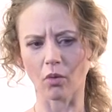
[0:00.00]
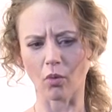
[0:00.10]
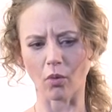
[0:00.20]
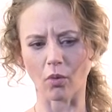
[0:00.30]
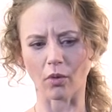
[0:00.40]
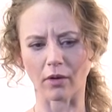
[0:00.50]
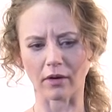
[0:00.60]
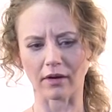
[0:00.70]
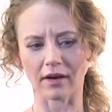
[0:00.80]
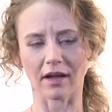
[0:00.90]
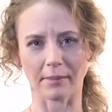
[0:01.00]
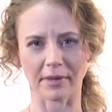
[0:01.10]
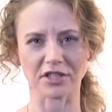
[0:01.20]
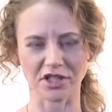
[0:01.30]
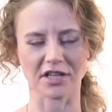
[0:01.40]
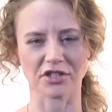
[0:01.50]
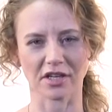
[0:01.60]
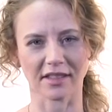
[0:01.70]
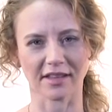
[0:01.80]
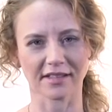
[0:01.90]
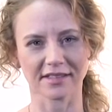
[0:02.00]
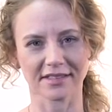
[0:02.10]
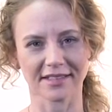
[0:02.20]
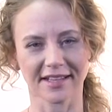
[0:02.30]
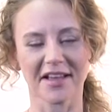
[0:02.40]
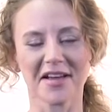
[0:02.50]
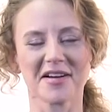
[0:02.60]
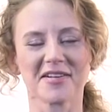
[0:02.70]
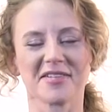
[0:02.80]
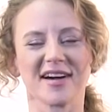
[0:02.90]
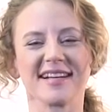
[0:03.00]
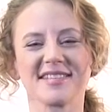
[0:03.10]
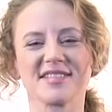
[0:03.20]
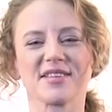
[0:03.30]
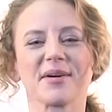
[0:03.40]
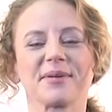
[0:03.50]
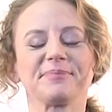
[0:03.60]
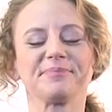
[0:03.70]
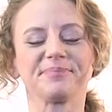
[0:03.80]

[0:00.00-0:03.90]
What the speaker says: or am I changing this? All right, so